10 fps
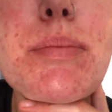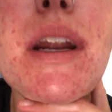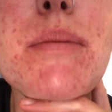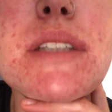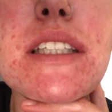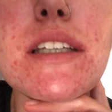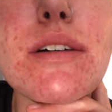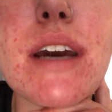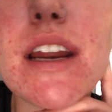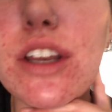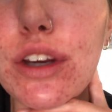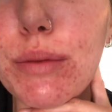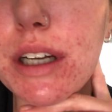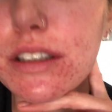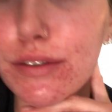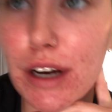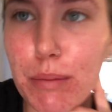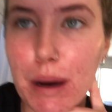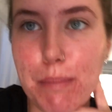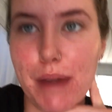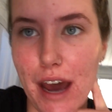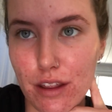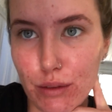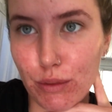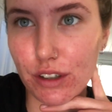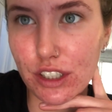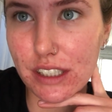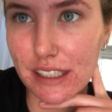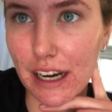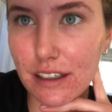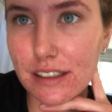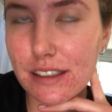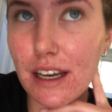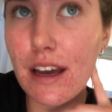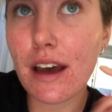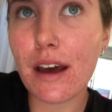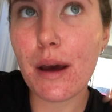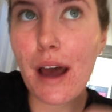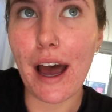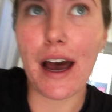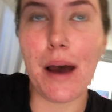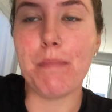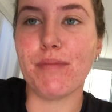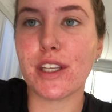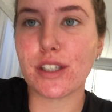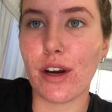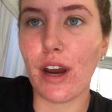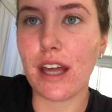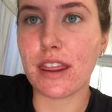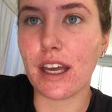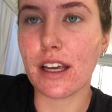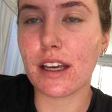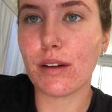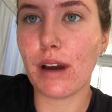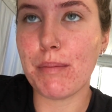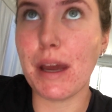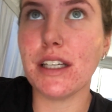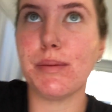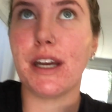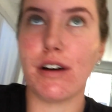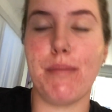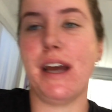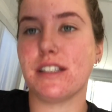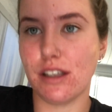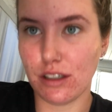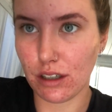but I'm still getting new ones around my mouth, which sucks. Um, so I think I'm meant to be going back to the